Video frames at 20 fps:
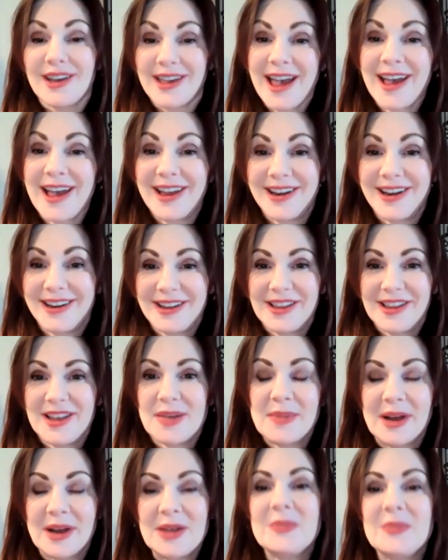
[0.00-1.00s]
again,
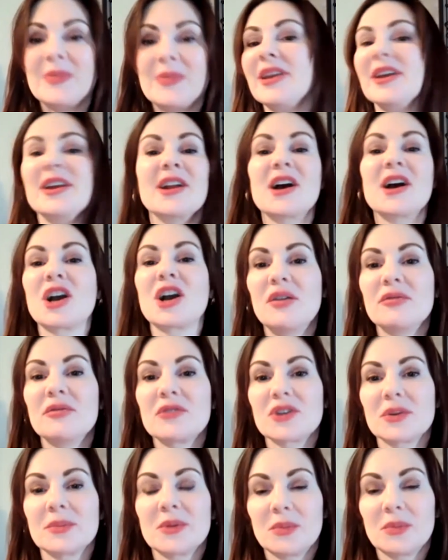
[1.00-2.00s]
it might be an
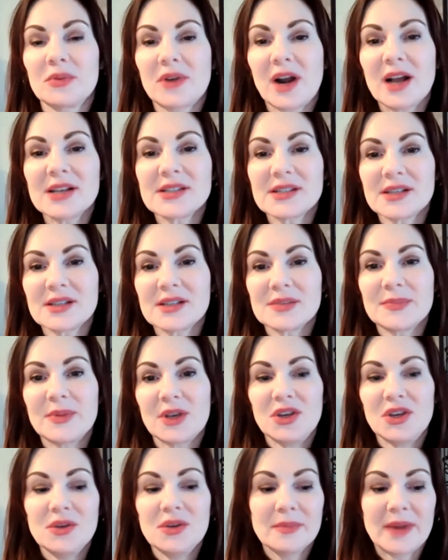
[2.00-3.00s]
uncomfortable process,
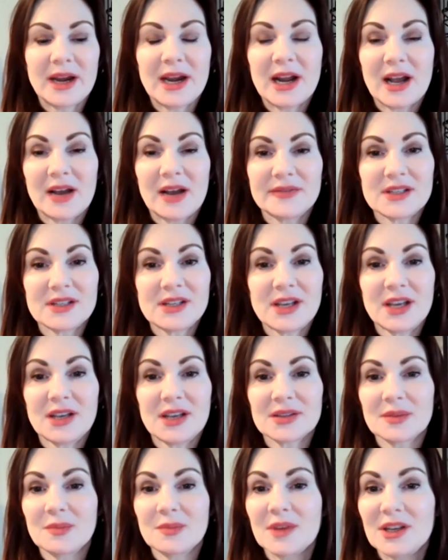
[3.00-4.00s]
but you might have to
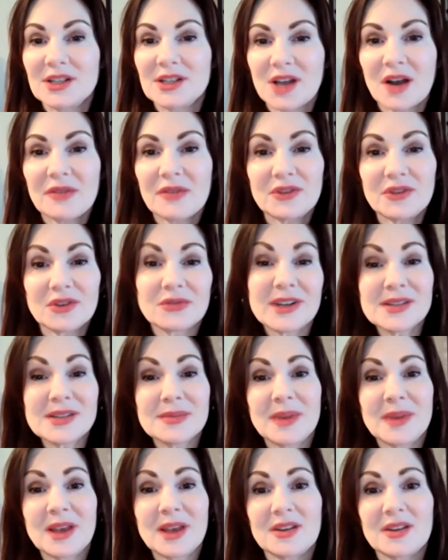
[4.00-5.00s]
take some things off your
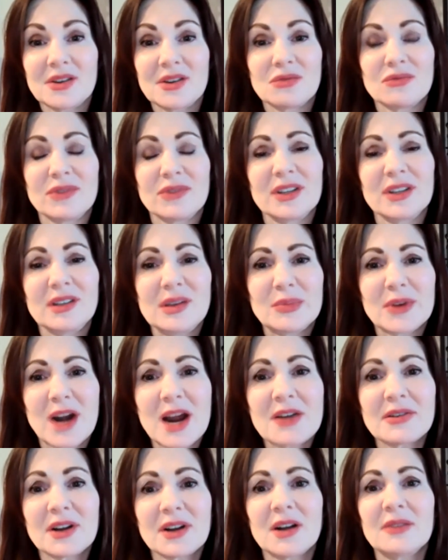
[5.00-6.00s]
resume that you're really
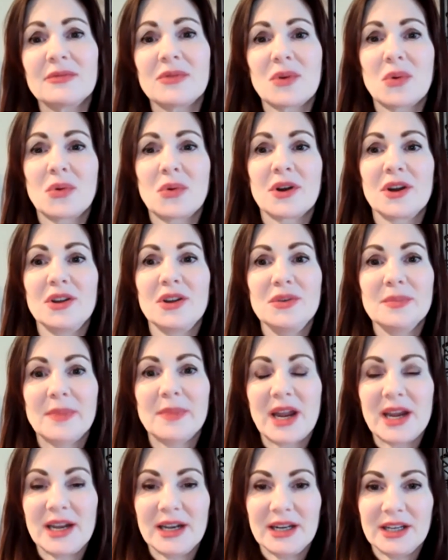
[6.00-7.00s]
proud of, or you
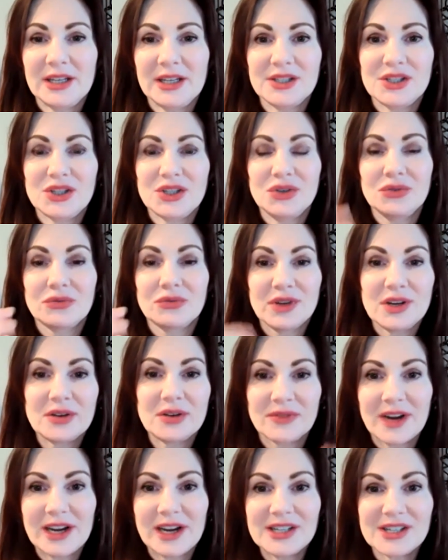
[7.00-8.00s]
might need to
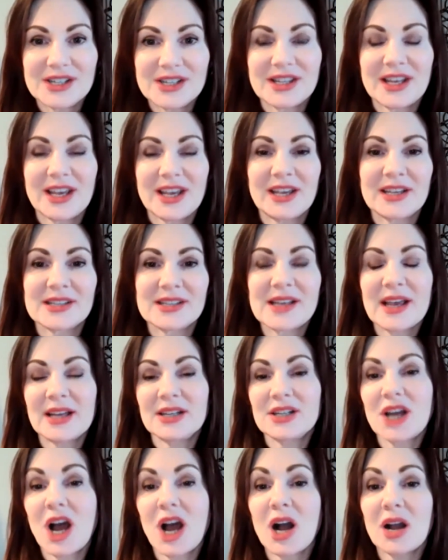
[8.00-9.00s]
rearrange things
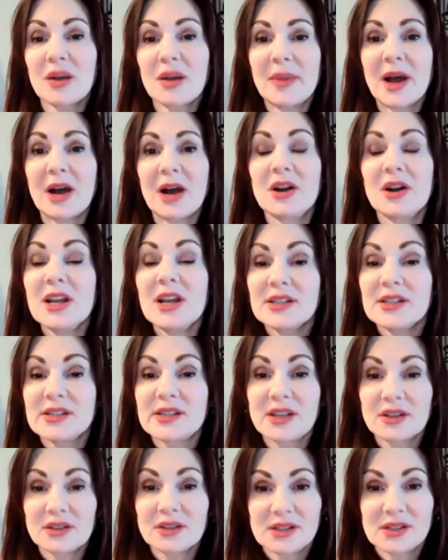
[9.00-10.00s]
and talk about
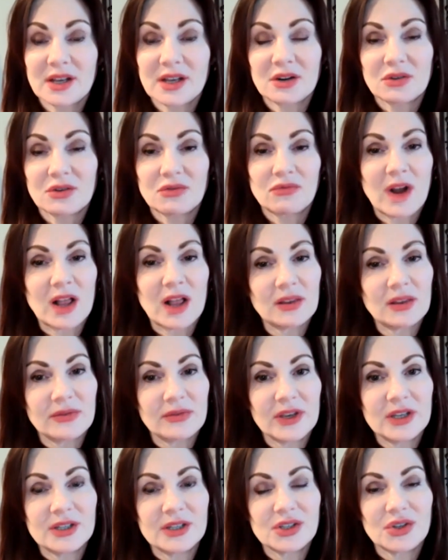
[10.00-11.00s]
skills that are
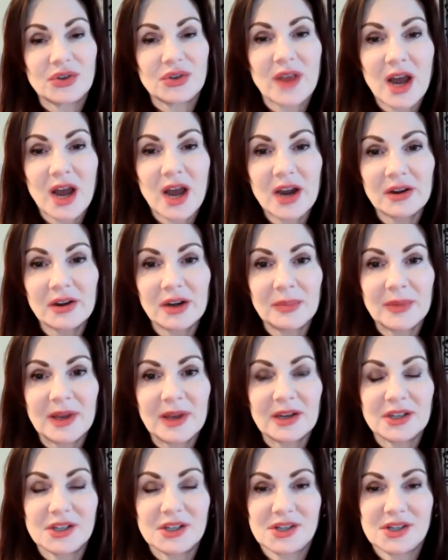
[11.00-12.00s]
relevant to the hiring
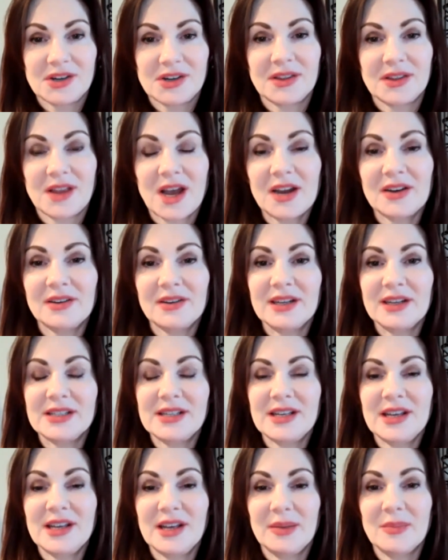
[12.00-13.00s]
manager and the hiring
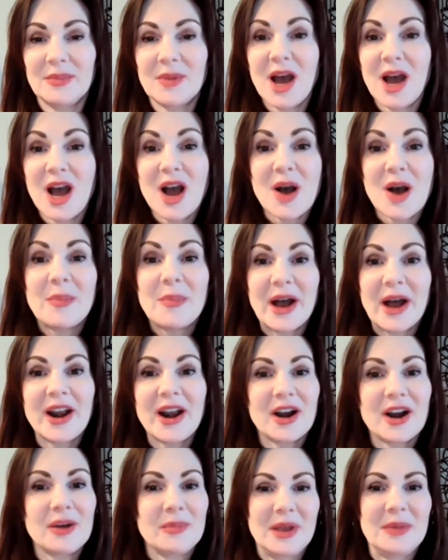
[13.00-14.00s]
team,
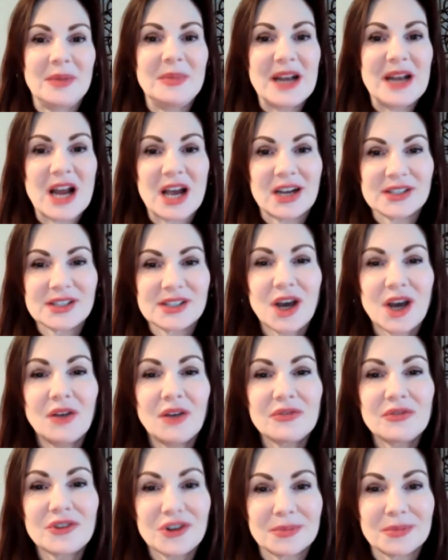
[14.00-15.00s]
but are maybe not as
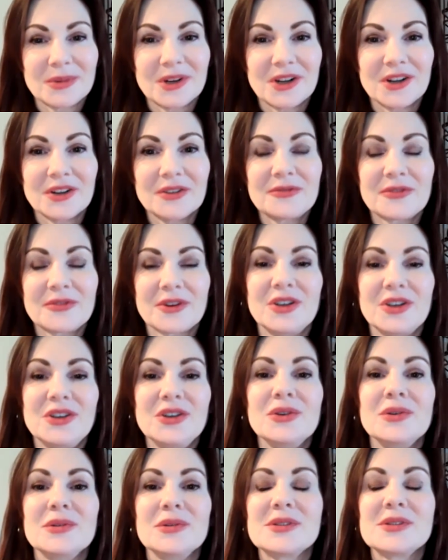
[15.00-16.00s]
comfortable for
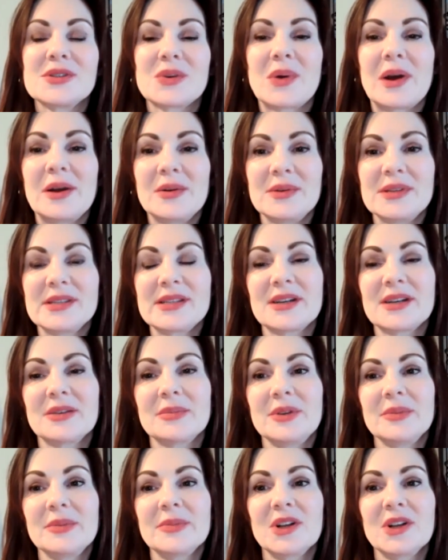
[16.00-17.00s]
you. So I always tell
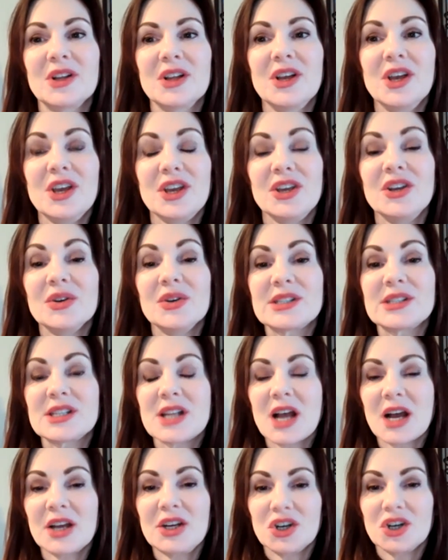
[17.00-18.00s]
people, it's
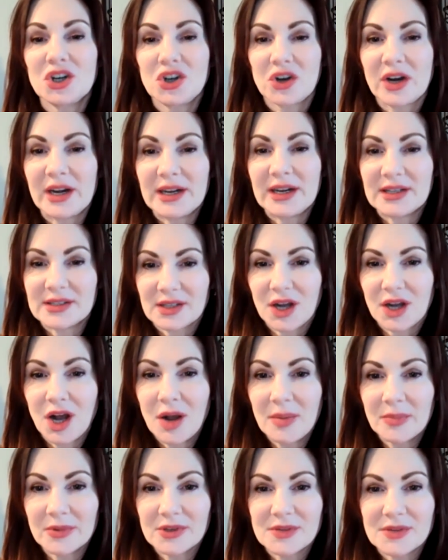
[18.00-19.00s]
not your greatest
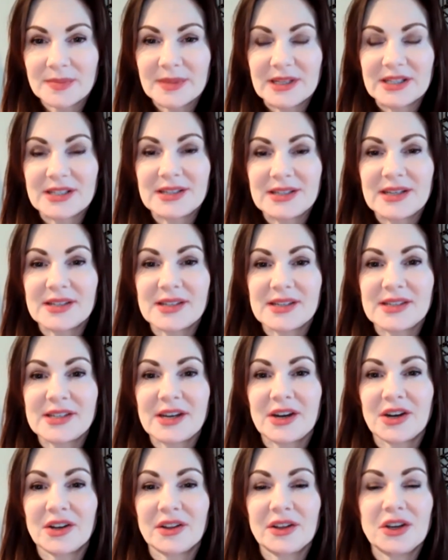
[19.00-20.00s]
accomplishments
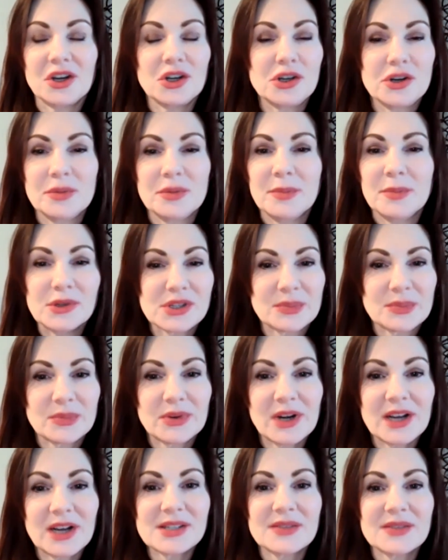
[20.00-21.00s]
necessarily or your most
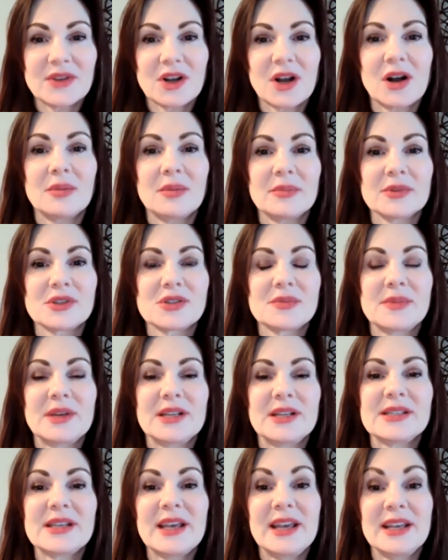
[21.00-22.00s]
impressive
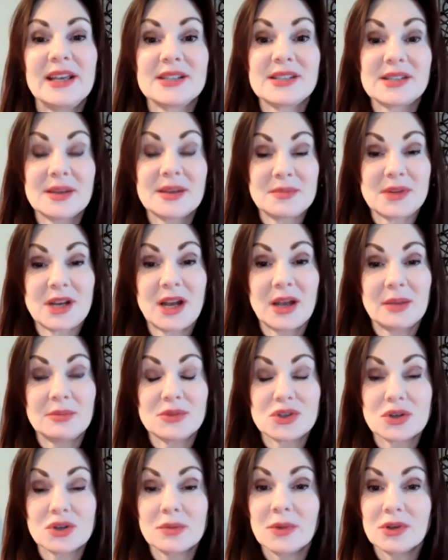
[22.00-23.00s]
accomplishments. It's
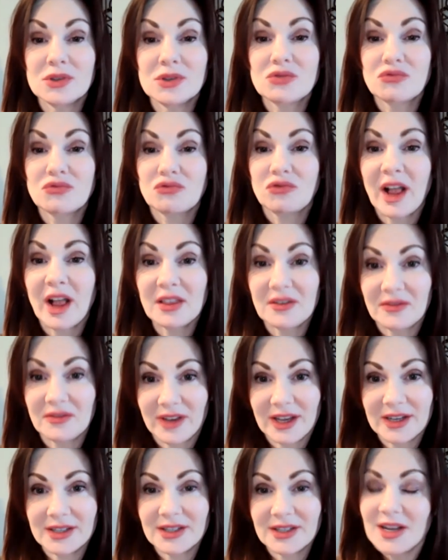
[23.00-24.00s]
sometimes your most
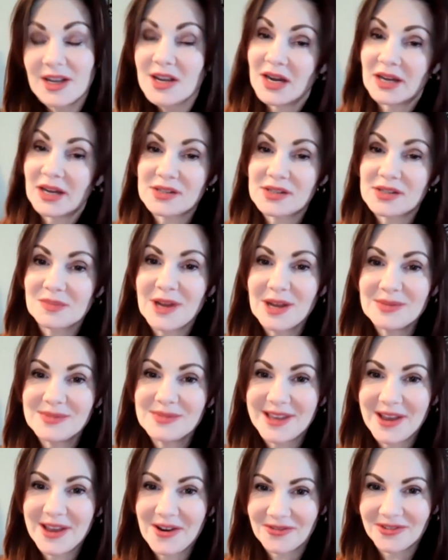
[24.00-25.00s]
relevant. Now,
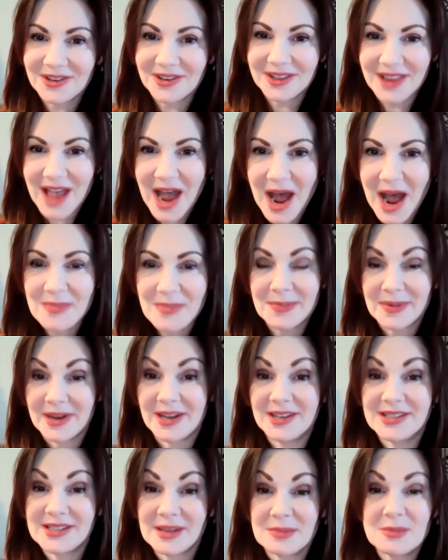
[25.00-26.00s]
sometimes they overlap,
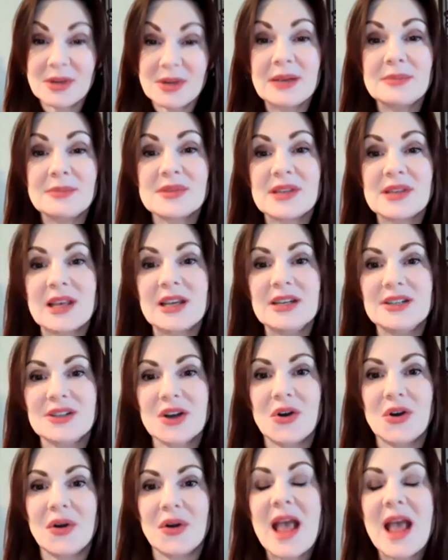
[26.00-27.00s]
but sometimes they
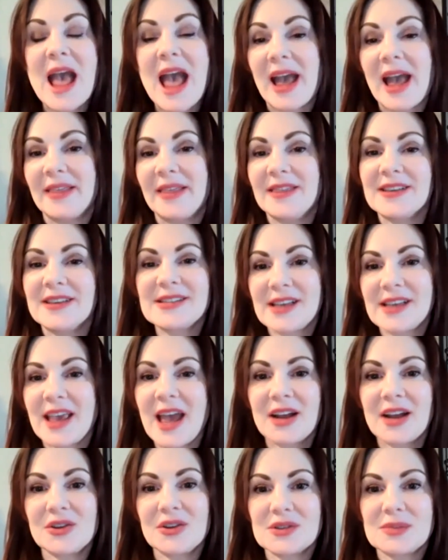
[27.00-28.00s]
don't. And this
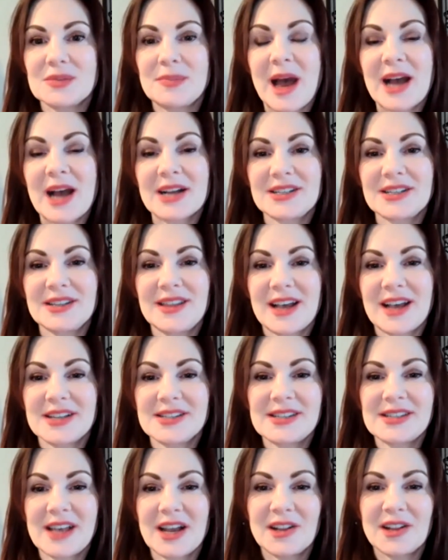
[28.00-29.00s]
again goes back to that
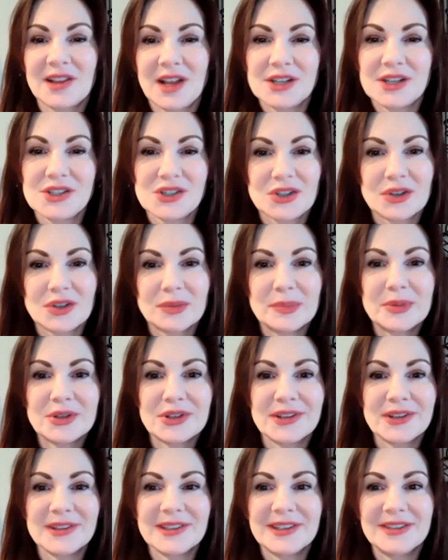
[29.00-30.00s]
psychological
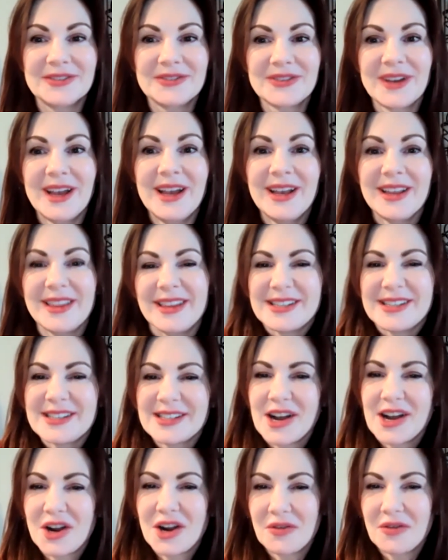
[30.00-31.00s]
pull of this is
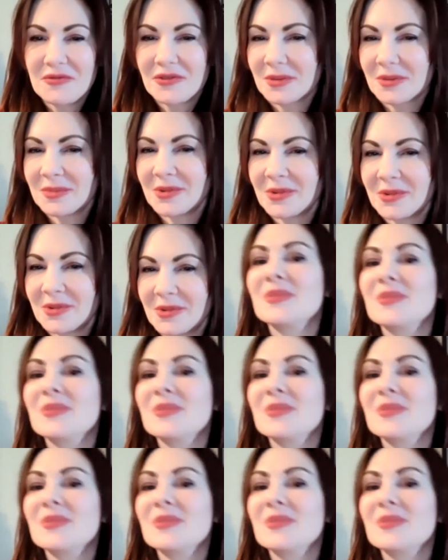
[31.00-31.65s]
uncomfortable